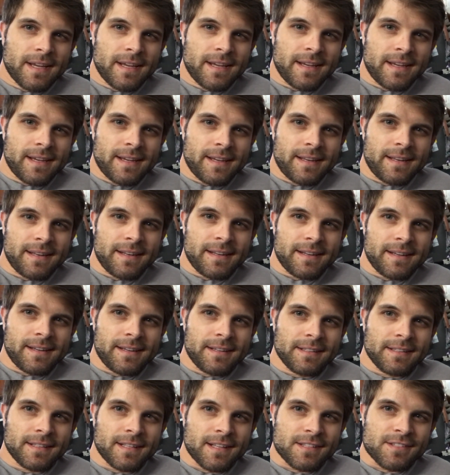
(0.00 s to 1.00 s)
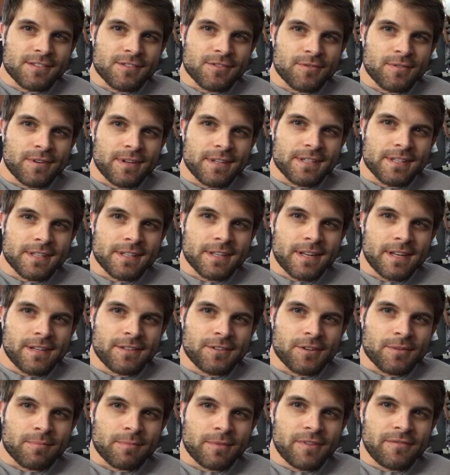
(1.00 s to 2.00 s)
And uh, that's the reason that it
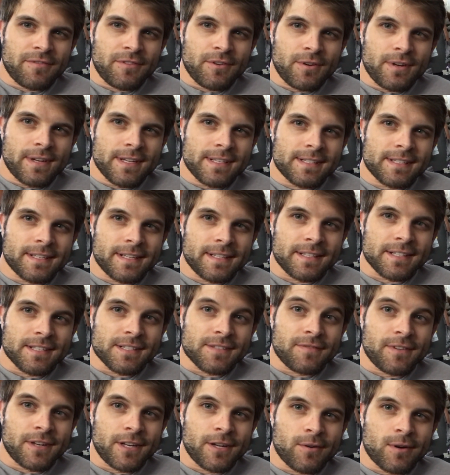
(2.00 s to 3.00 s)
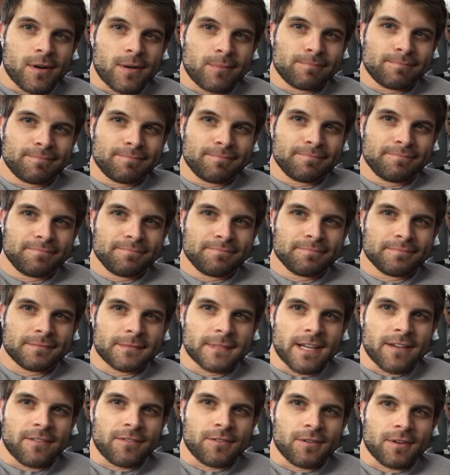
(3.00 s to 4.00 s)
took me a few days to get this video up
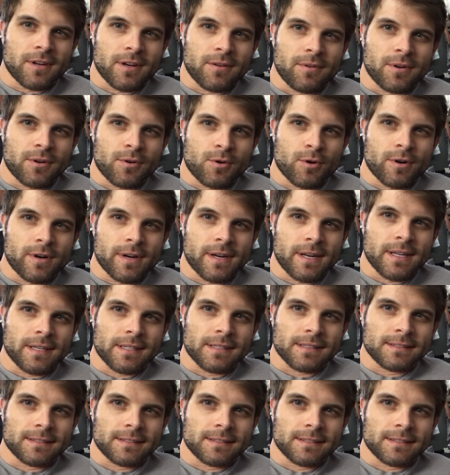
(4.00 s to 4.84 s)
after I recorded it.